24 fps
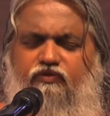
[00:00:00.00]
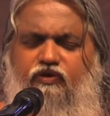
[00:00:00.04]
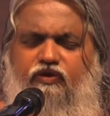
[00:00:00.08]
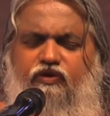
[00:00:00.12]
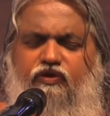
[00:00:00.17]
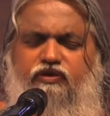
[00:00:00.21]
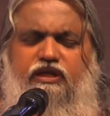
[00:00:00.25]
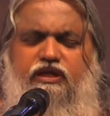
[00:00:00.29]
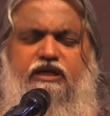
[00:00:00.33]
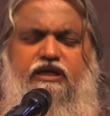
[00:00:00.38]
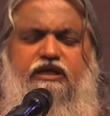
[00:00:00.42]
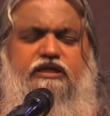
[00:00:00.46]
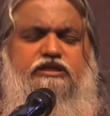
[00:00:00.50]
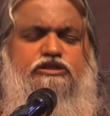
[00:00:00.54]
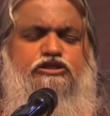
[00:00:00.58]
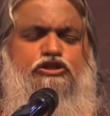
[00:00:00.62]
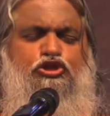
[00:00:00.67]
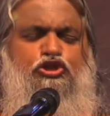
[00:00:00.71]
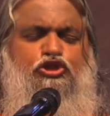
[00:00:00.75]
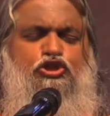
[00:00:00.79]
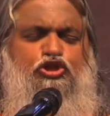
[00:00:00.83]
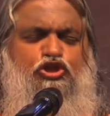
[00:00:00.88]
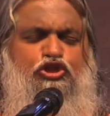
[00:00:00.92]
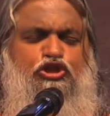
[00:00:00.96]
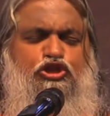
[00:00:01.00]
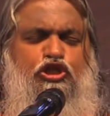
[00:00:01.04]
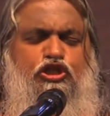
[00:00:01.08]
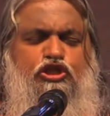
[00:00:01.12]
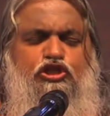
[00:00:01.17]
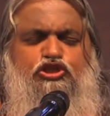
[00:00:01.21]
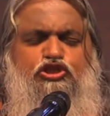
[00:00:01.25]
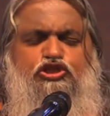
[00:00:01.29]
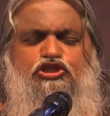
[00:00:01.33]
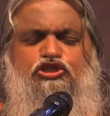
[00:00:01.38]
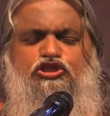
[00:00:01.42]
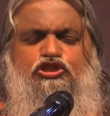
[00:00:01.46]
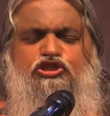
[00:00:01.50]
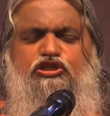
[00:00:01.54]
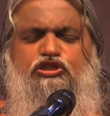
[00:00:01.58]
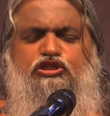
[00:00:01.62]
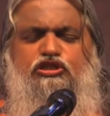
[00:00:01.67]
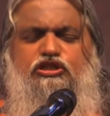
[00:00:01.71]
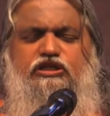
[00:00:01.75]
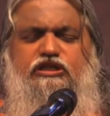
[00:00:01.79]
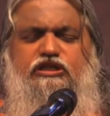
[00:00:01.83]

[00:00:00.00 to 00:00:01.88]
for the church